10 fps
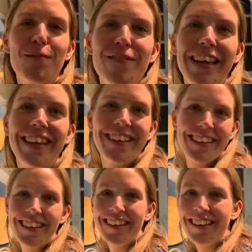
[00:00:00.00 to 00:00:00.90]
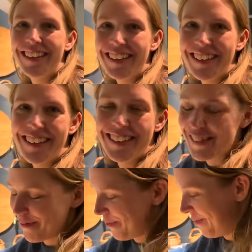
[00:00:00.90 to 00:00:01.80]
So actually, they were really delicious, and
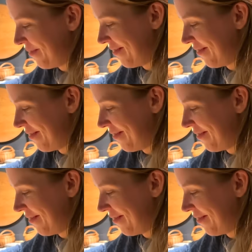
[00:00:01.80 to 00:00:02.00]
I, I